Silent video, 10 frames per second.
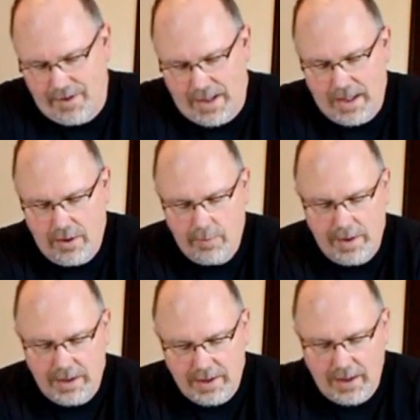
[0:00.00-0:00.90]
How
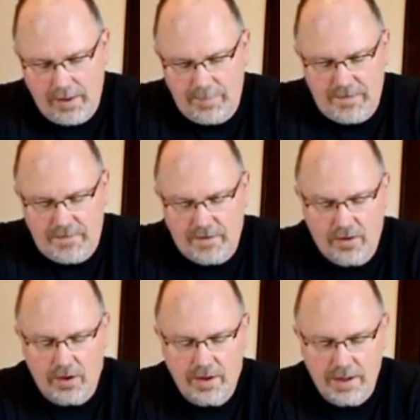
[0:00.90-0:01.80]
many times this is
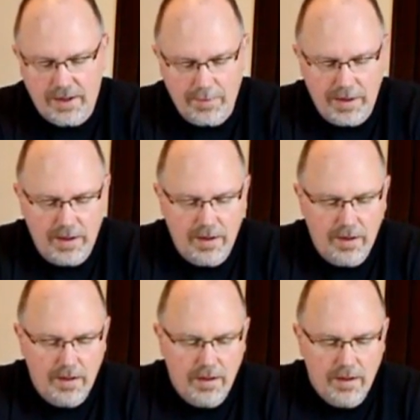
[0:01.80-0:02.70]
going to take me
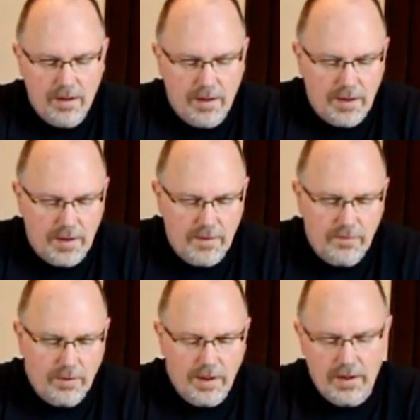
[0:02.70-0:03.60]
to get this
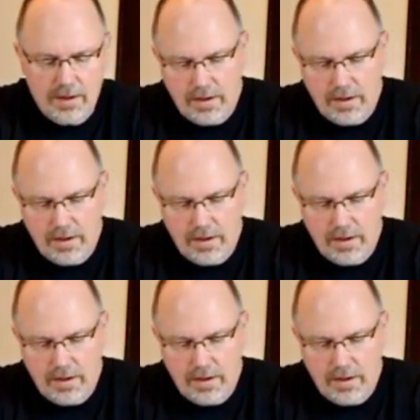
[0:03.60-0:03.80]
right?